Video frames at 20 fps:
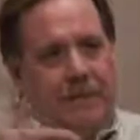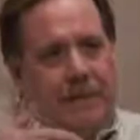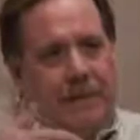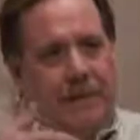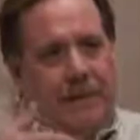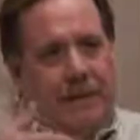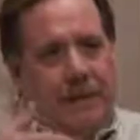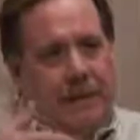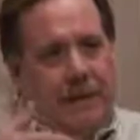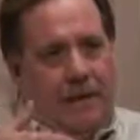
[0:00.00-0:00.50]

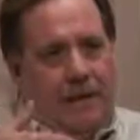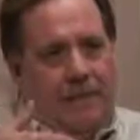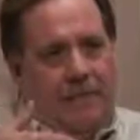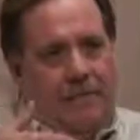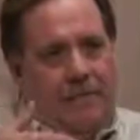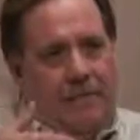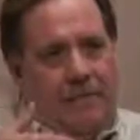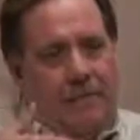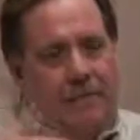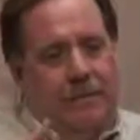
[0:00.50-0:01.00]
in
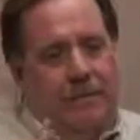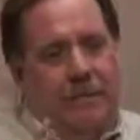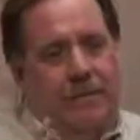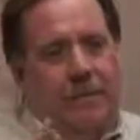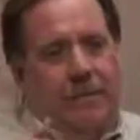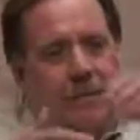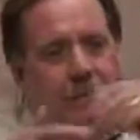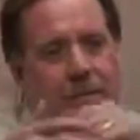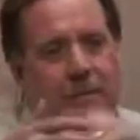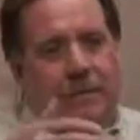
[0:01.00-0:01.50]
house?
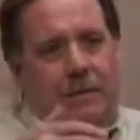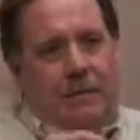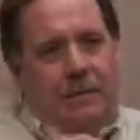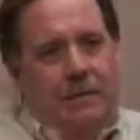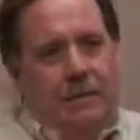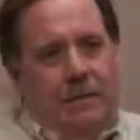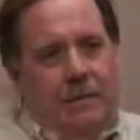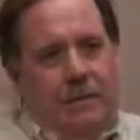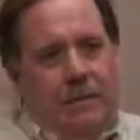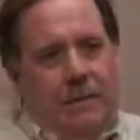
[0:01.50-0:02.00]

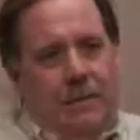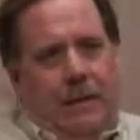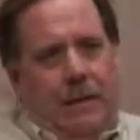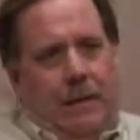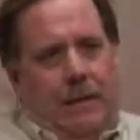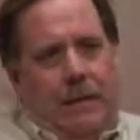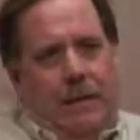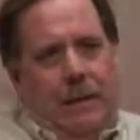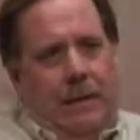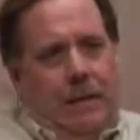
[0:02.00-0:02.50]
They
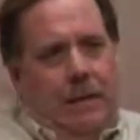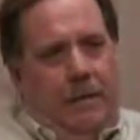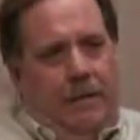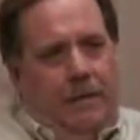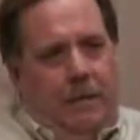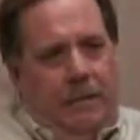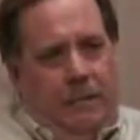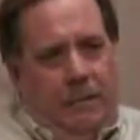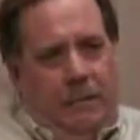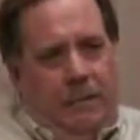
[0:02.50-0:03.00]
were
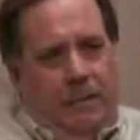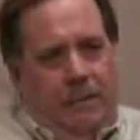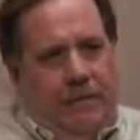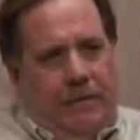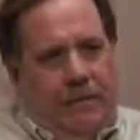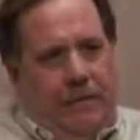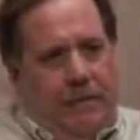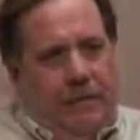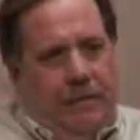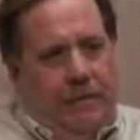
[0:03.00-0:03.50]
buying like
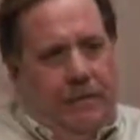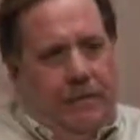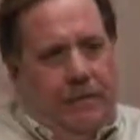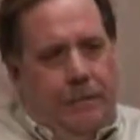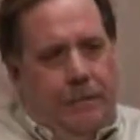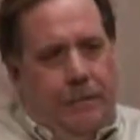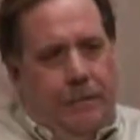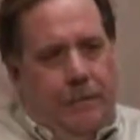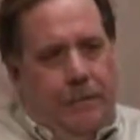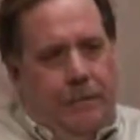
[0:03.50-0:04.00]

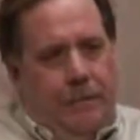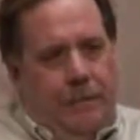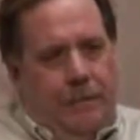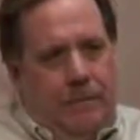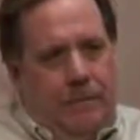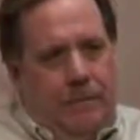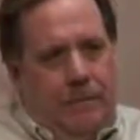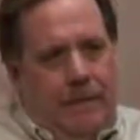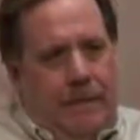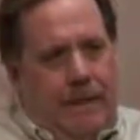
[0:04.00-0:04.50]
VW
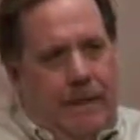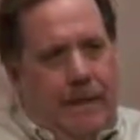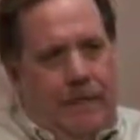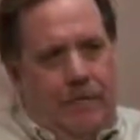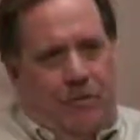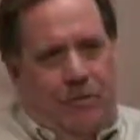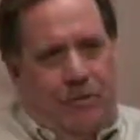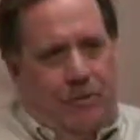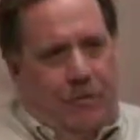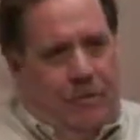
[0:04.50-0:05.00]

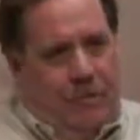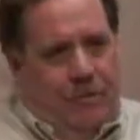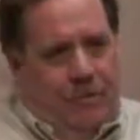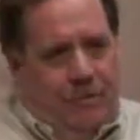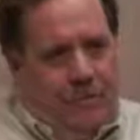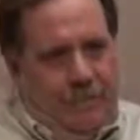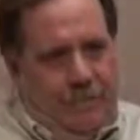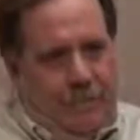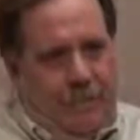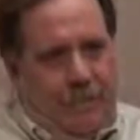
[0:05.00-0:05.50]

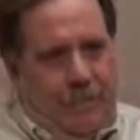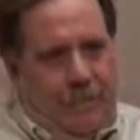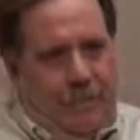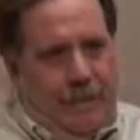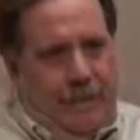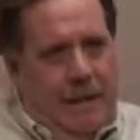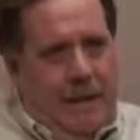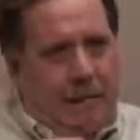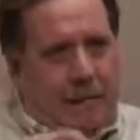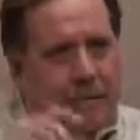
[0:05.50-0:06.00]
ashtrays for the
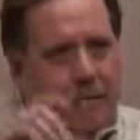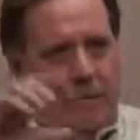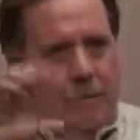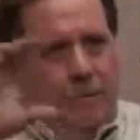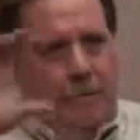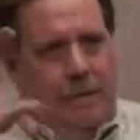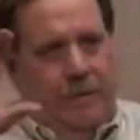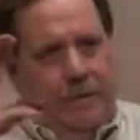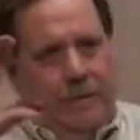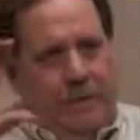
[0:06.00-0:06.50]

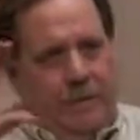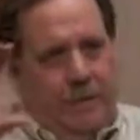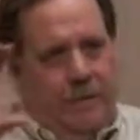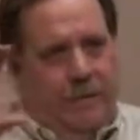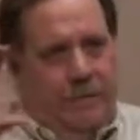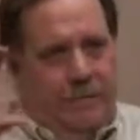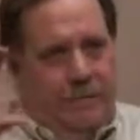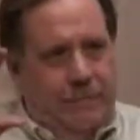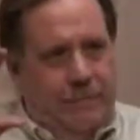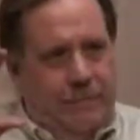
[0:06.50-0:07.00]
lavatory
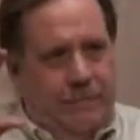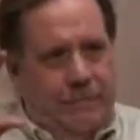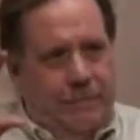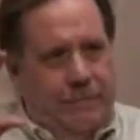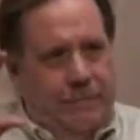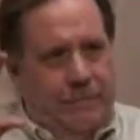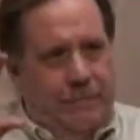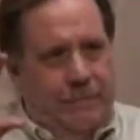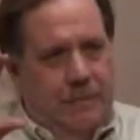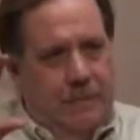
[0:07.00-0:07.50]
doors
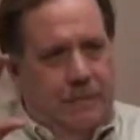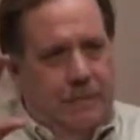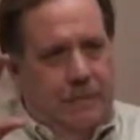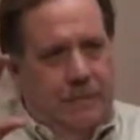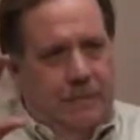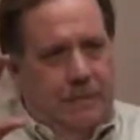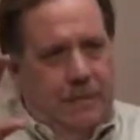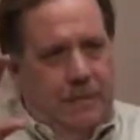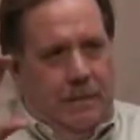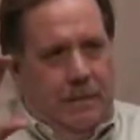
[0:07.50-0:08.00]

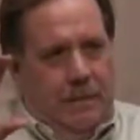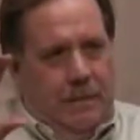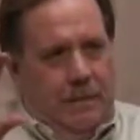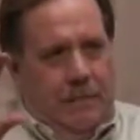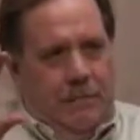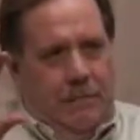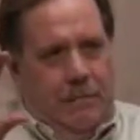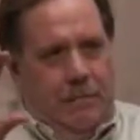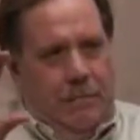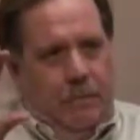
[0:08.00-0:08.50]

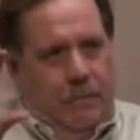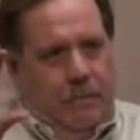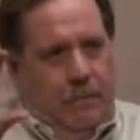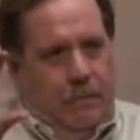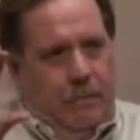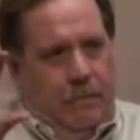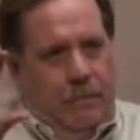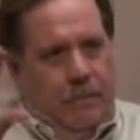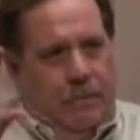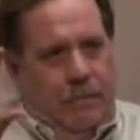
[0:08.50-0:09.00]
at
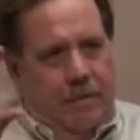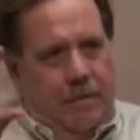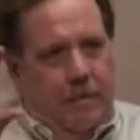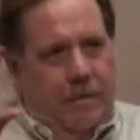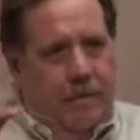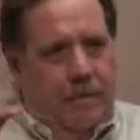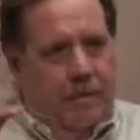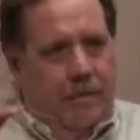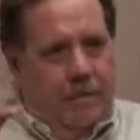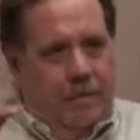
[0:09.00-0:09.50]
400 and something
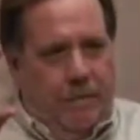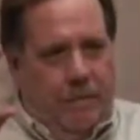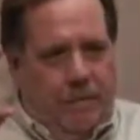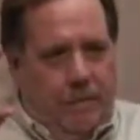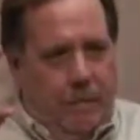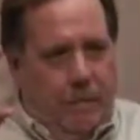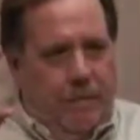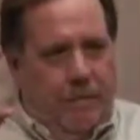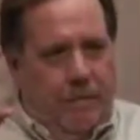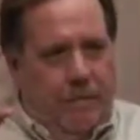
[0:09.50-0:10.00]
dollars a
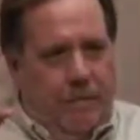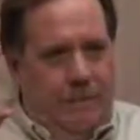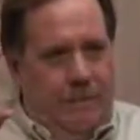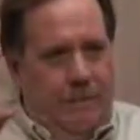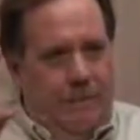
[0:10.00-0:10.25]
pop.